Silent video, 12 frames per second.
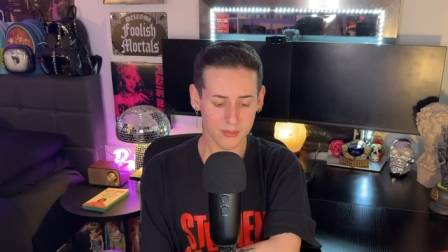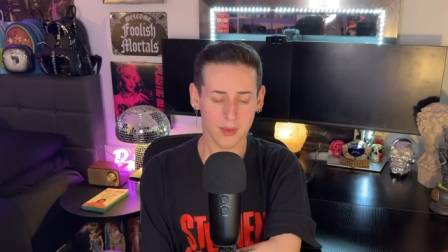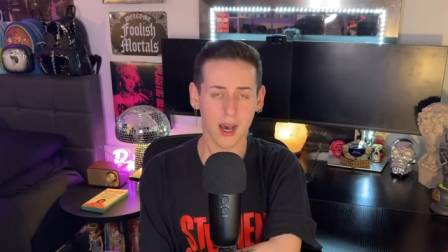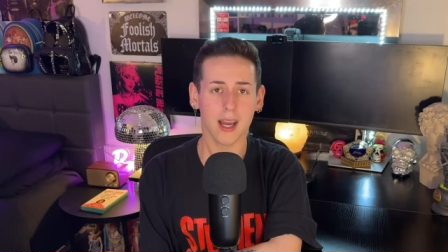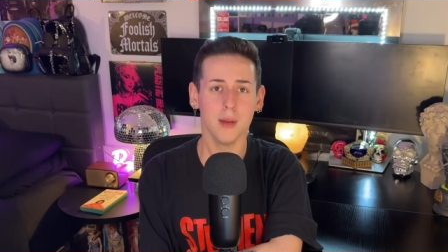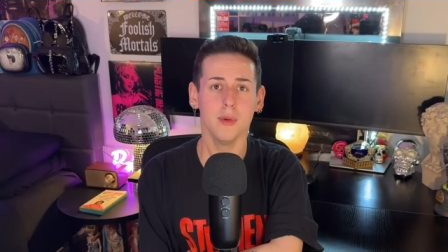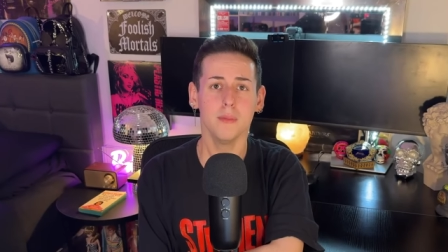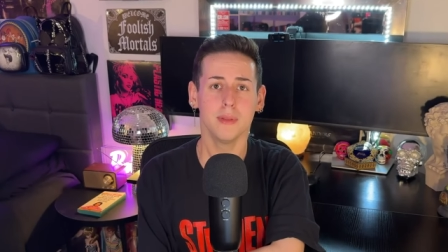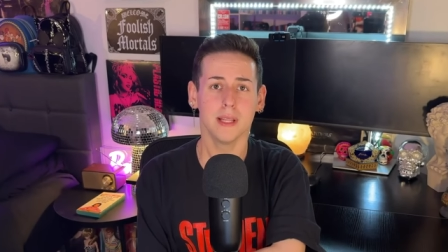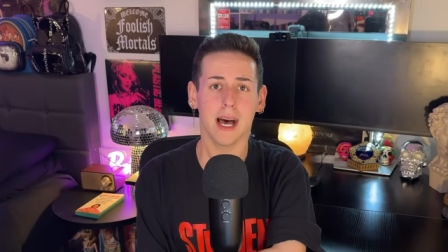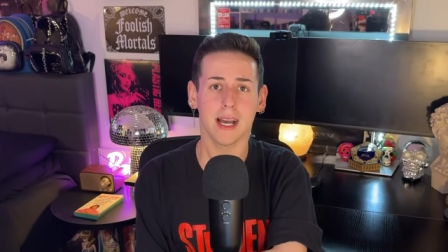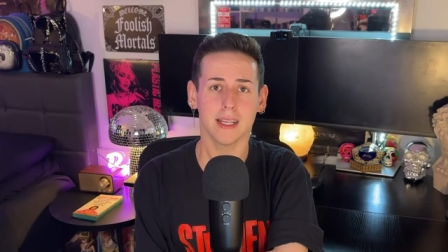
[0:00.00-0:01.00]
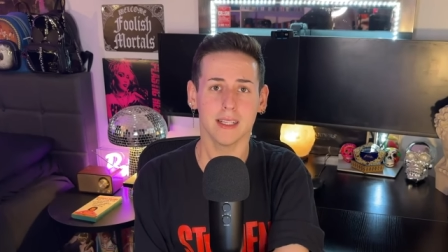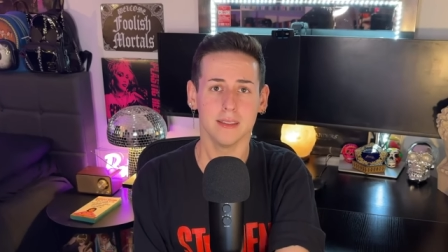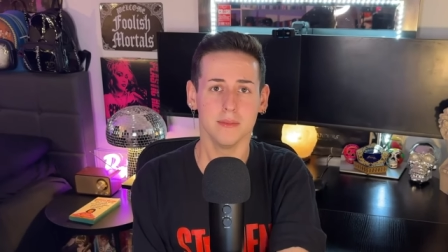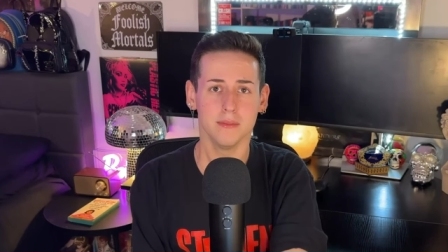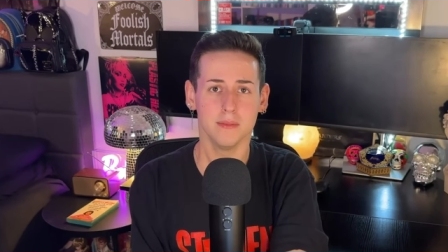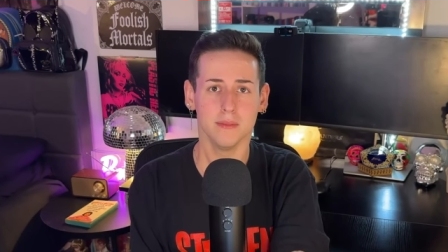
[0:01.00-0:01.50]
I am a black,
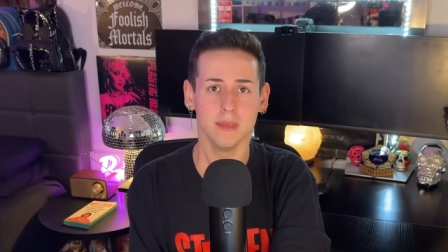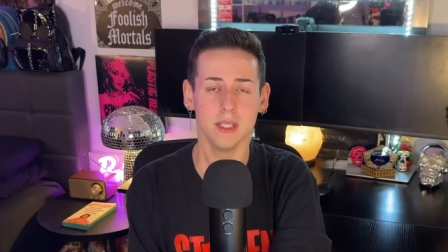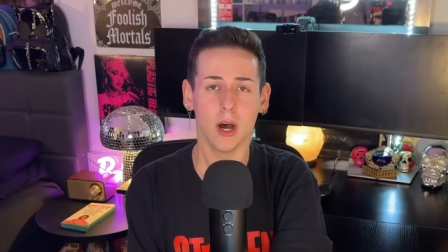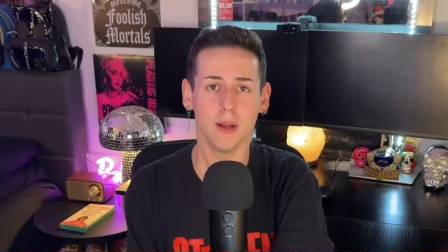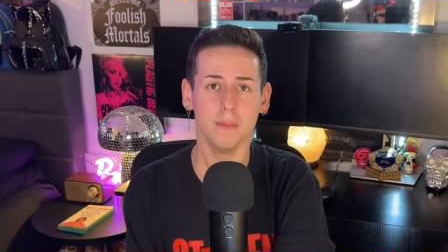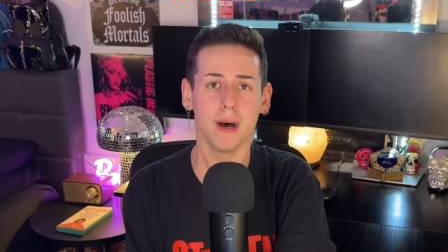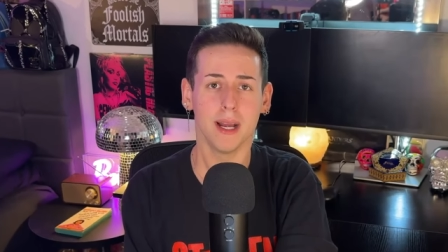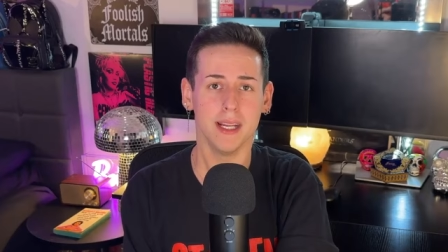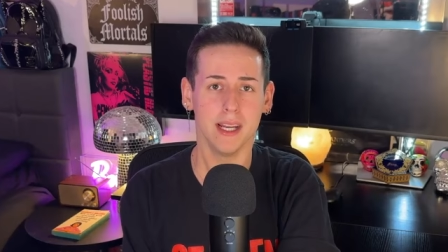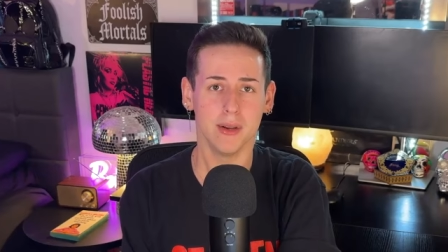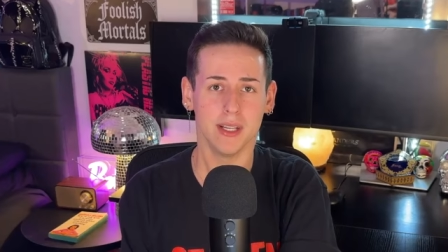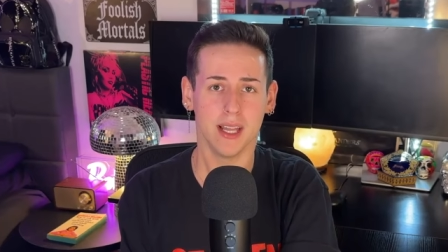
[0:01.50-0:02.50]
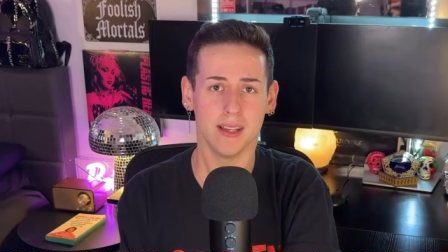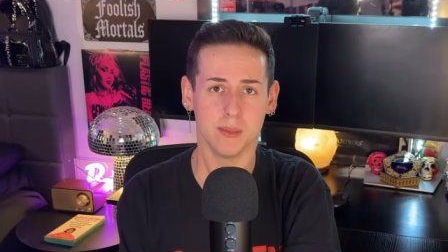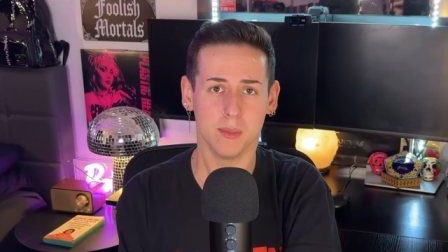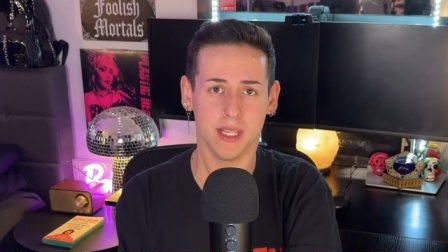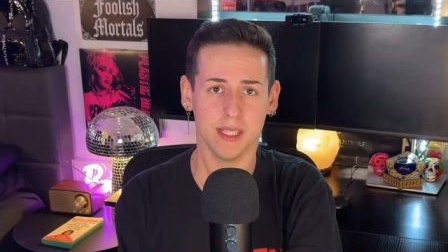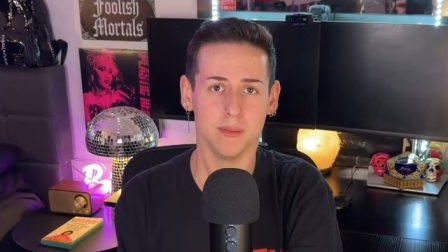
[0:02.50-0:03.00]
non binary
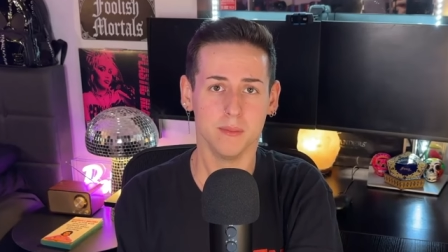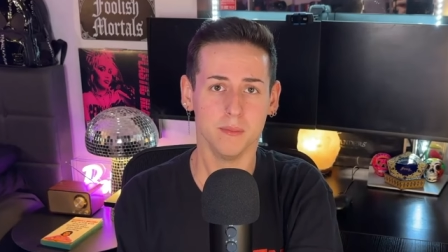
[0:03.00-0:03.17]
lesbian.